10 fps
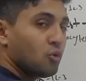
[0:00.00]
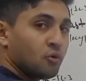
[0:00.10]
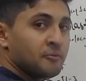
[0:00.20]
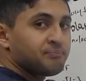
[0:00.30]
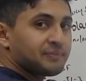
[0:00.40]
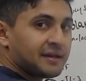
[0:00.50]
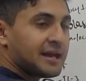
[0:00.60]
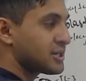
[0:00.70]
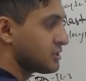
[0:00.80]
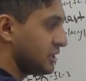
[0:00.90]
go and
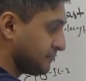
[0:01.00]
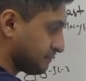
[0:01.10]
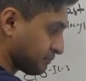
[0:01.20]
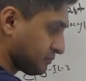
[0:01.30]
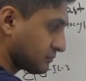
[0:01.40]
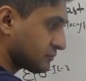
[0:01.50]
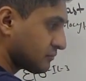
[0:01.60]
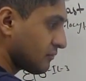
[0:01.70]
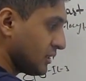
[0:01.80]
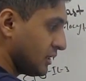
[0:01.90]
actually
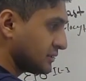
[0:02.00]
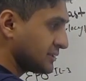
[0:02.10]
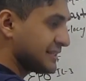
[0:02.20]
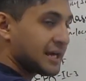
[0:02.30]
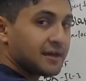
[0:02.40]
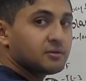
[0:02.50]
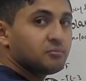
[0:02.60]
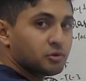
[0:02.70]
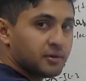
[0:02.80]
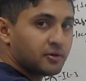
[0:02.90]
sit at the
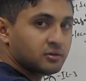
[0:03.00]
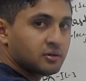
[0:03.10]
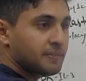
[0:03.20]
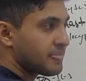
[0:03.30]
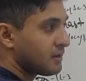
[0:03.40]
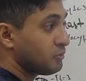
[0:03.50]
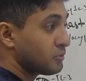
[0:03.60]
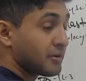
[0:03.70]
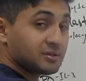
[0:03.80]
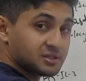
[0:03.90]
bone marrow
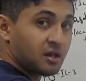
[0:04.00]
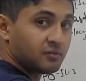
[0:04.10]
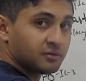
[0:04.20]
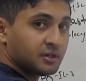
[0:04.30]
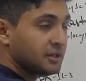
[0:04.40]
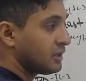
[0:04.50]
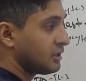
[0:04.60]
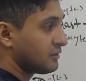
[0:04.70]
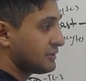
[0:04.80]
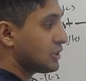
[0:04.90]
itself.
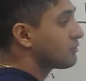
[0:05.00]
They